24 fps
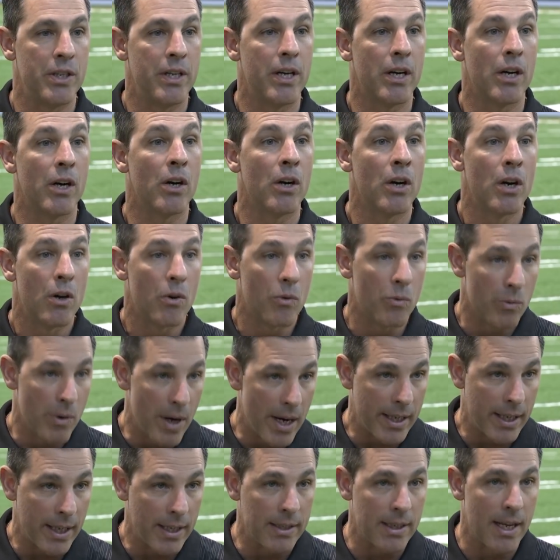here
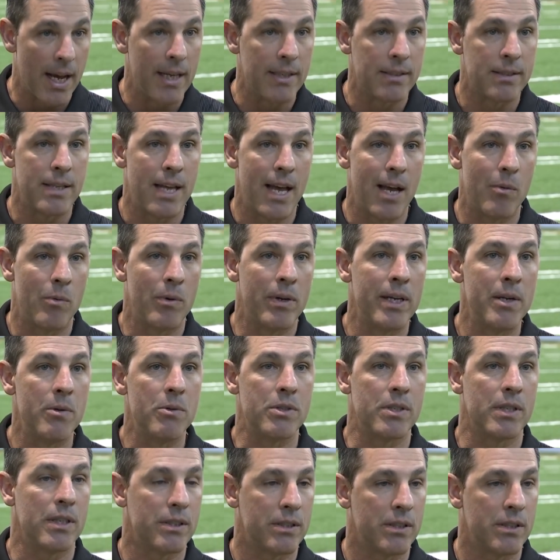recognized that when he was an